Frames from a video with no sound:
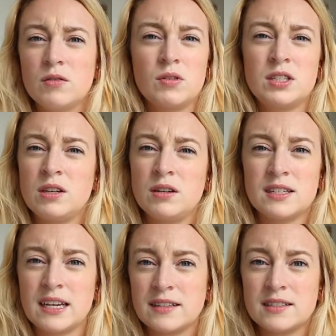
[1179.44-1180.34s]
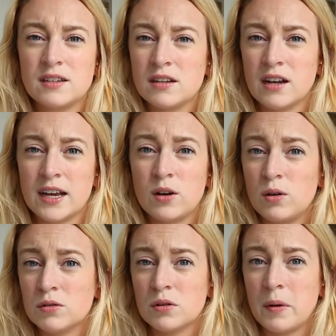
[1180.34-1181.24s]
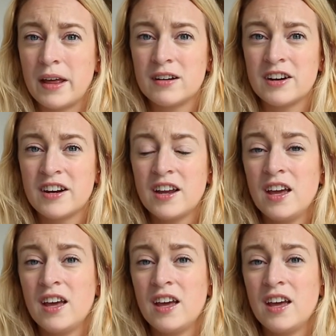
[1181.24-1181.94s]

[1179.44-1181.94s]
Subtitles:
as soon as it gets to like colder weather,